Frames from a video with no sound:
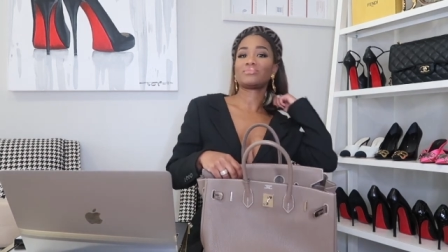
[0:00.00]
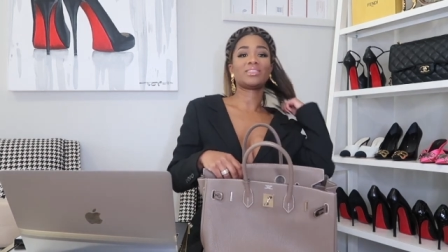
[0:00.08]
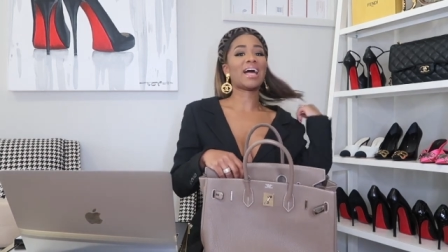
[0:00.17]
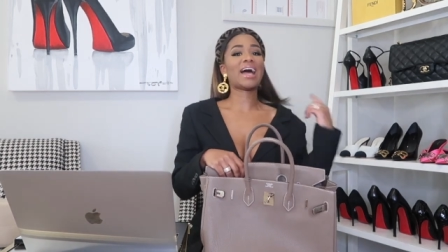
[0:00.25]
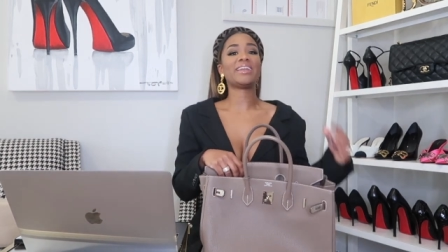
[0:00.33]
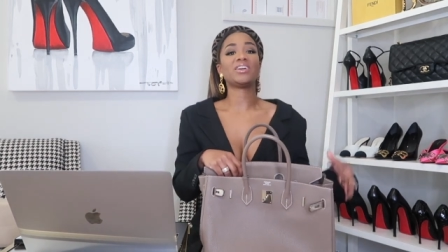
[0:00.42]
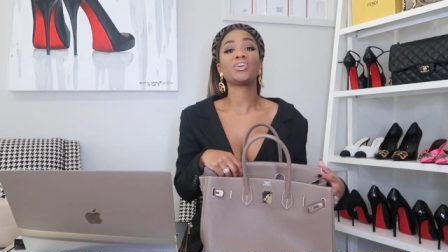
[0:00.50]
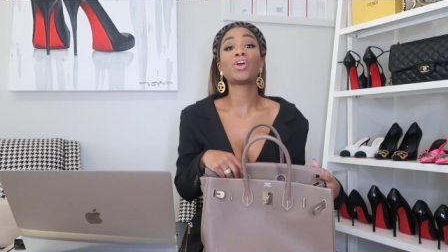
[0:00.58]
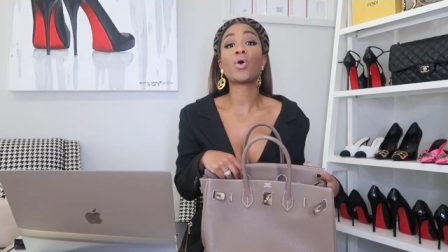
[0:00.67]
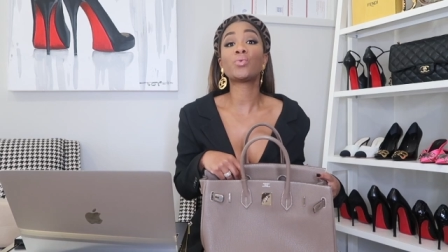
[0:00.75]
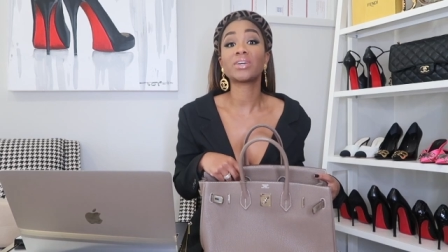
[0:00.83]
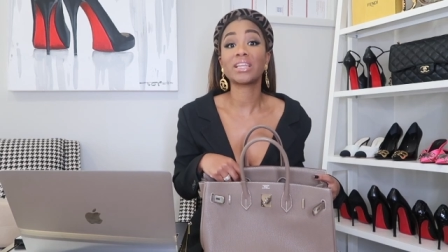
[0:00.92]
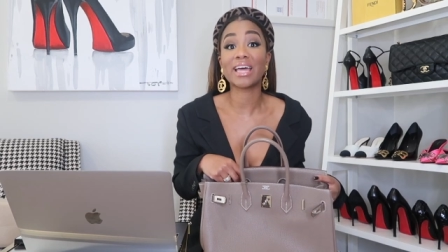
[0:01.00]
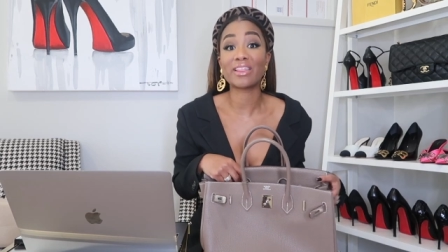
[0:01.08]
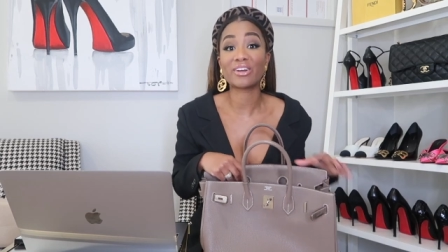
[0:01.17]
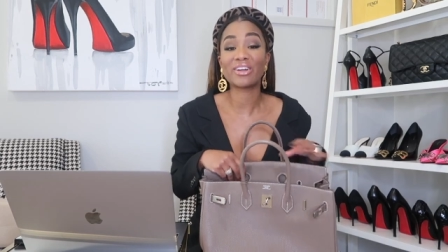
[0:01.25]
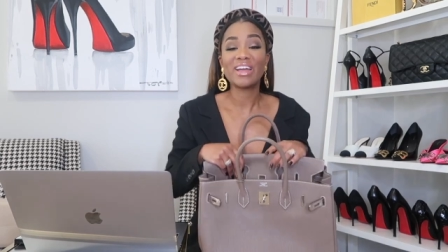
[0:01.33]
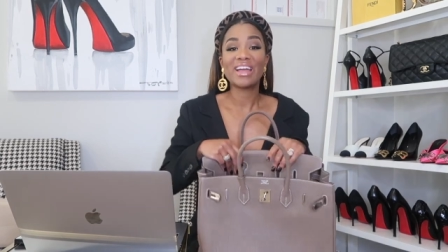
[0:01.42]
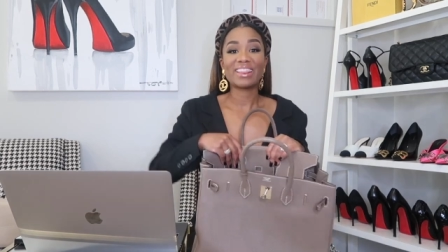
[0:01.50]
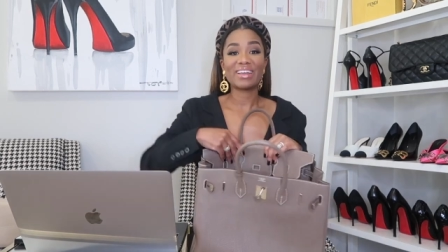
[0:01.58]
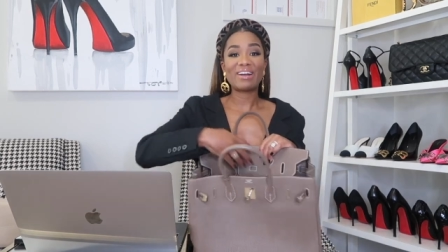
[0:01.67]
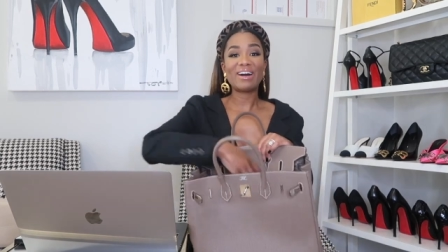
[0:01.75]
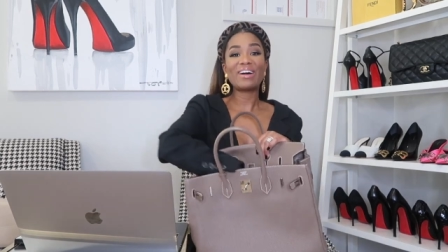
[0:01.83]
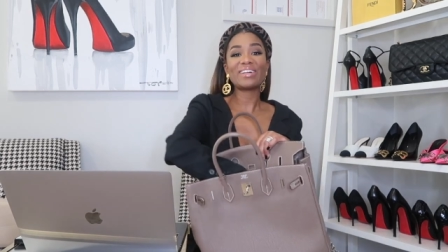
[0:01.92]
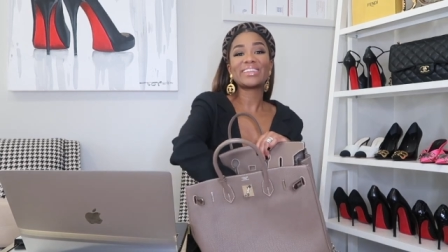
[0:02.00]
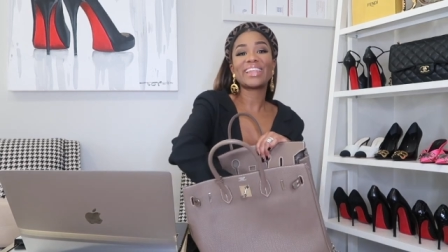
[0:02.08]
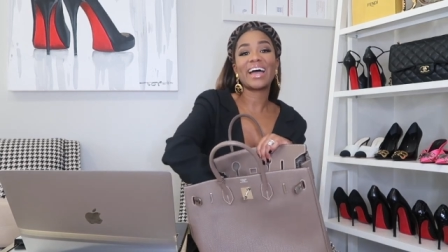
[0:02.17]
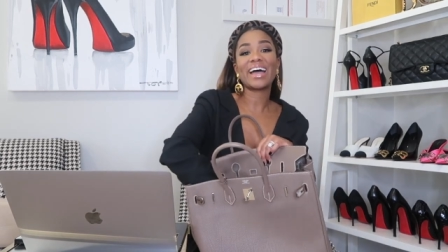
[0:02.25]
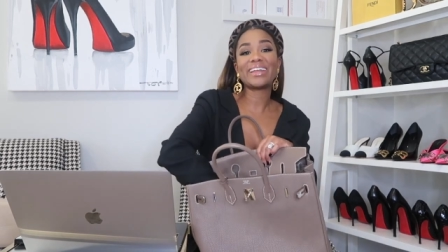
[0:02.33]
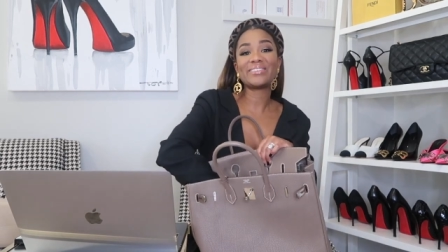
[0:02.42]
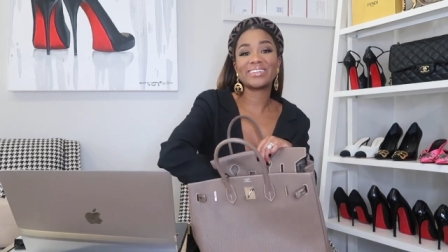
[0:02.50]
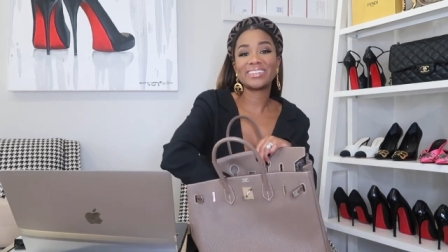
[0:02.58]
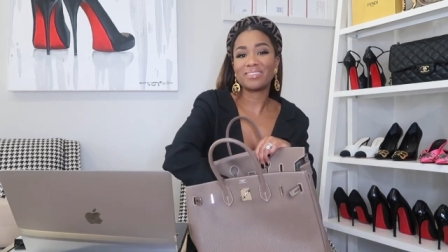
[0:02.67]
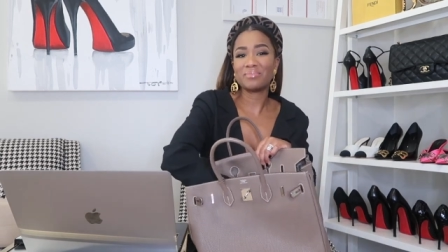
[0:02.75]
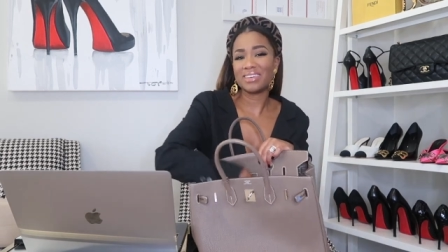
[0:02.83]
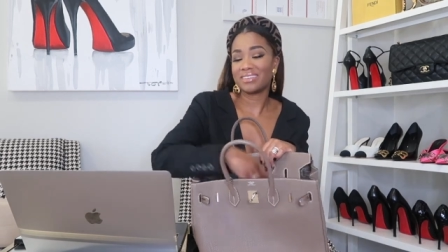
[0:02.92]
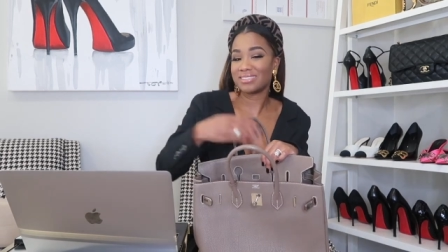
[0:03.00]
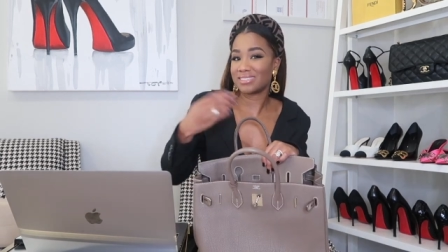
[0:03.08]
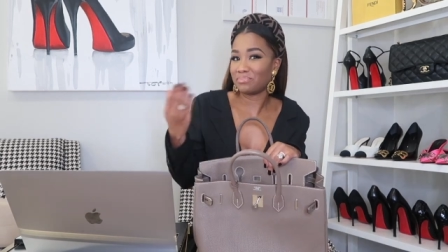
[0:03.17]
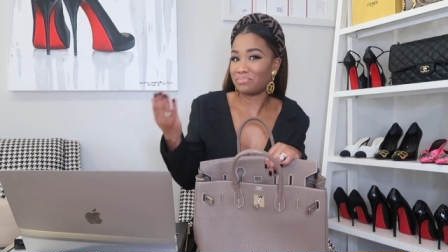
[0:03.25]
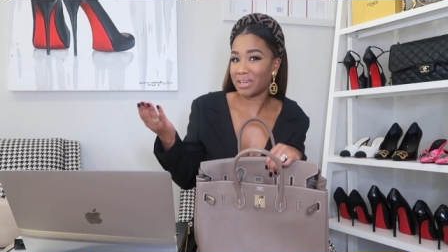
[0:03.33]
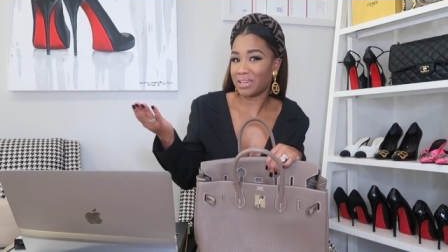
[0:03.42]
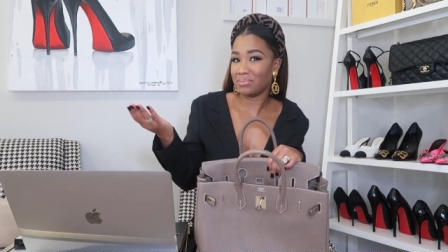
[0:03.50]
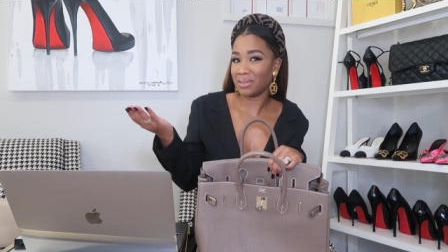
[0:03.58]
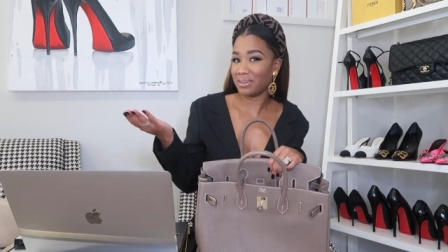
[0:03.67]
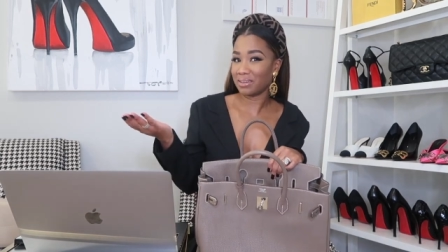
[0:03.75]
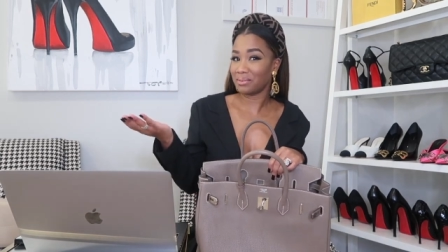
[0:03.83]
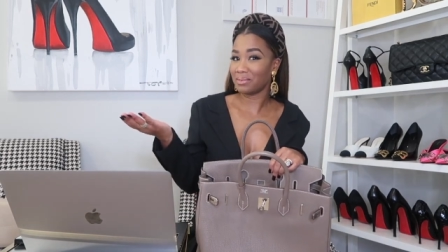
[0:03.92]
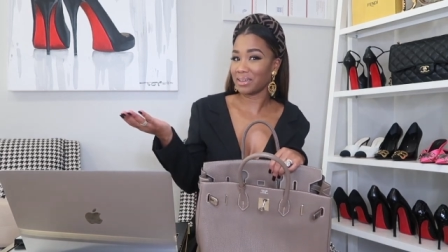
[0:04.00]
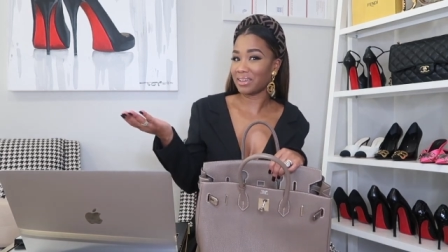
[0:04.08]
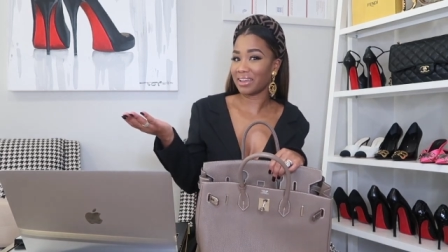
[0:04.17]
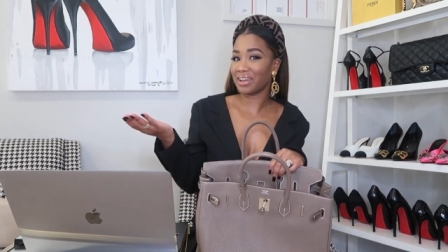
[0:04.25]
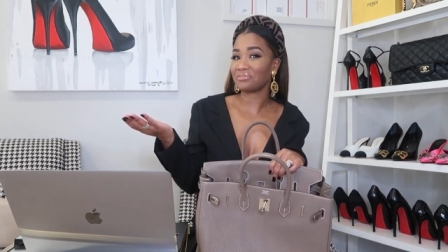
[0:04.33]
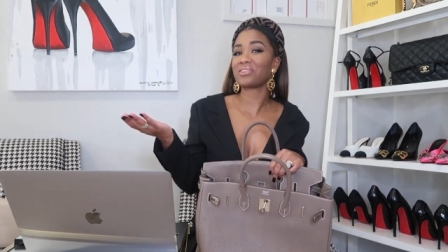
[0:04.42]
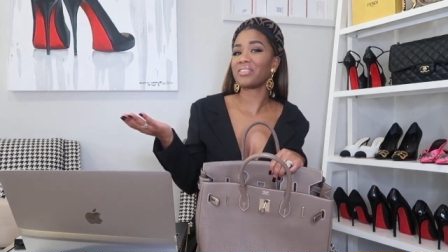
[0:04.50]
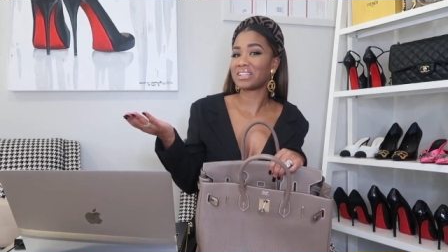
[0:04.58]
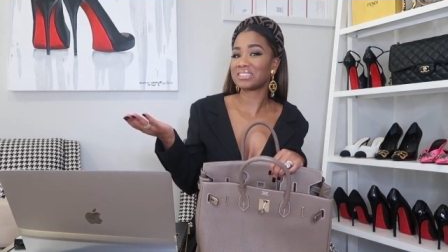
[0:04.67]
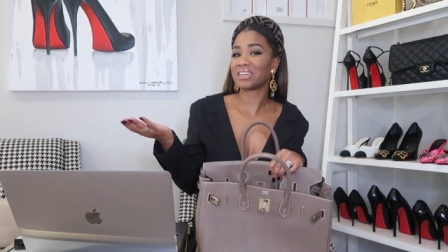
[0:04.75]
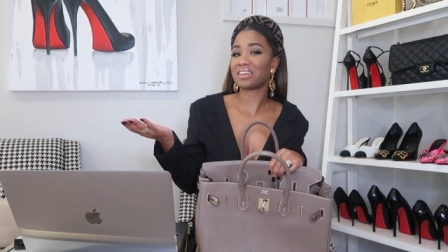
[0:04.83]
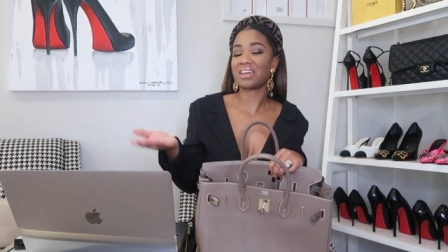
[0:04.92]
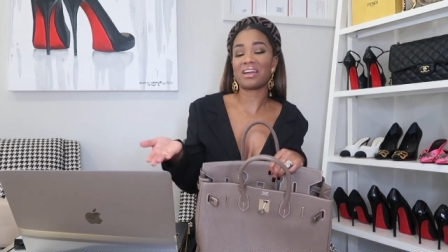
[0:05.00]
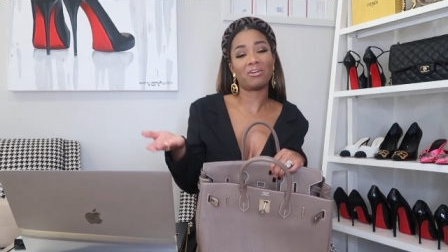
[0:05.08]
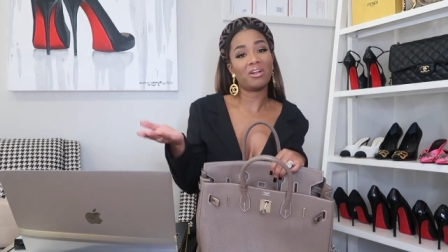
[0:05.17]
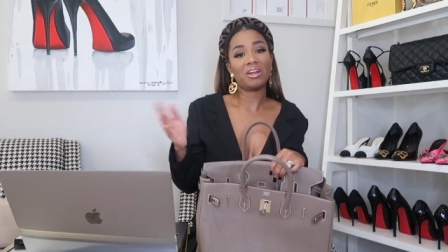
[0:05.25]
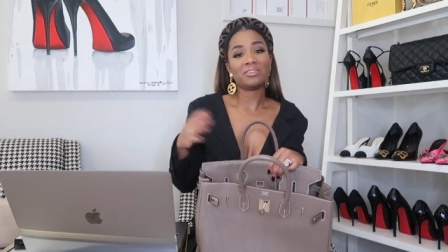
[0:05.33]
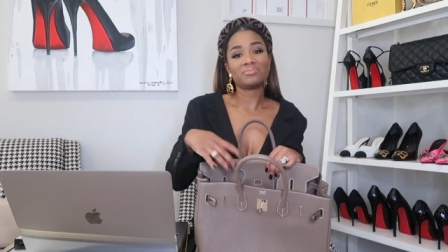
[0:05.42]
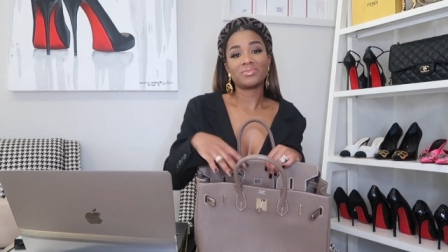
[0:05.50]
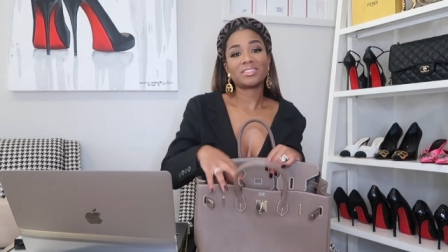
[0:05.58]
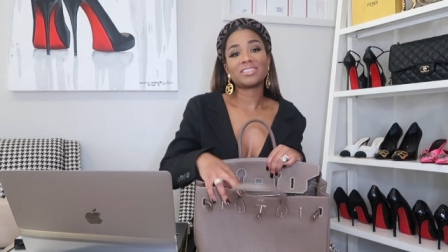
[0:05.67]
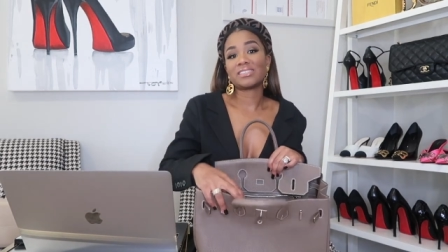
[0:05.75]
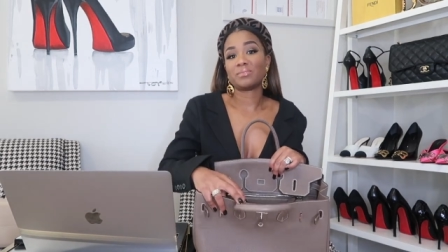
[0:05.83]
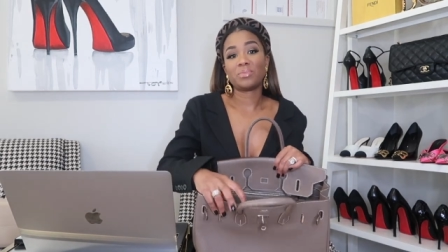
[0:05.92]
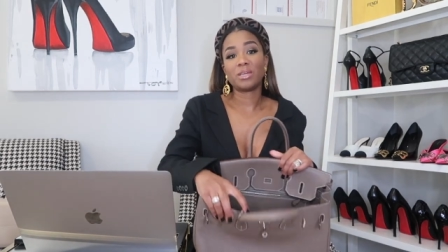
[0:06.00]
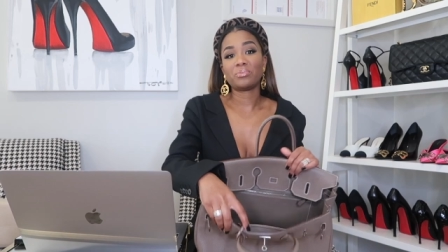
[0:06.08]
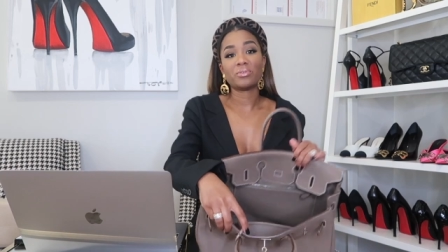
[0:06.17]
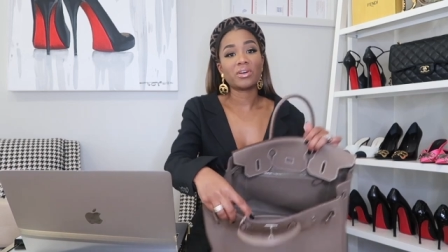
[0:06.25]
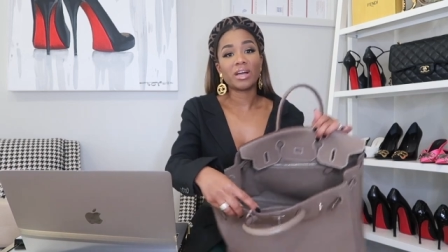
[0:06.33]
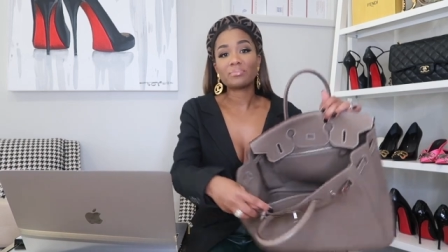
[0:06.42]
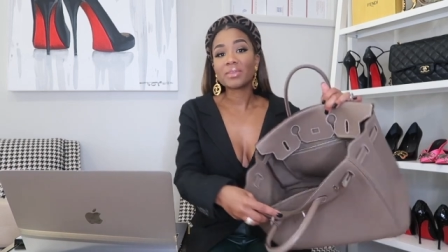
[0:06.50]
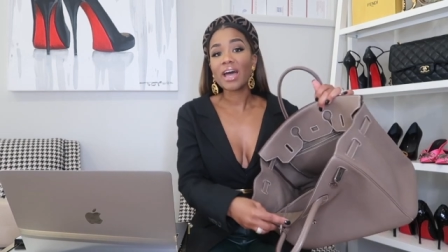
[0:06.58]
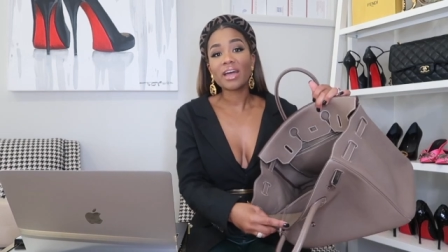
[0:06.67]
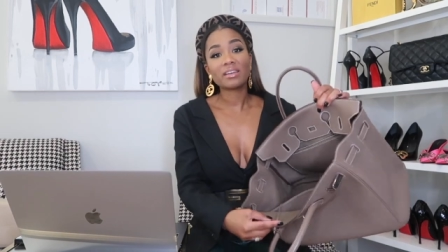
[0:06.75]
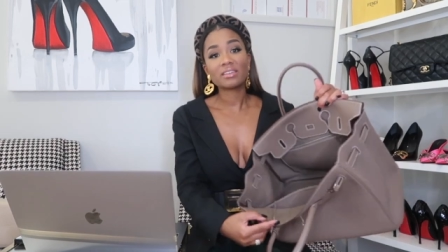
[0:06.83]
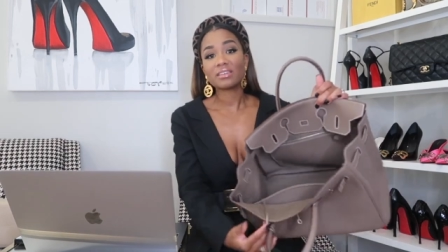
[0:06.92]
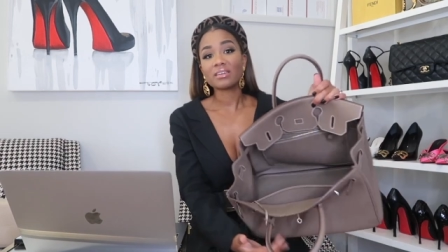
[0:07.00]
Lied, goat leather. They're all lined with, I mean, is a baby goat a calf? No, that's a cow. Listen, people, I'm not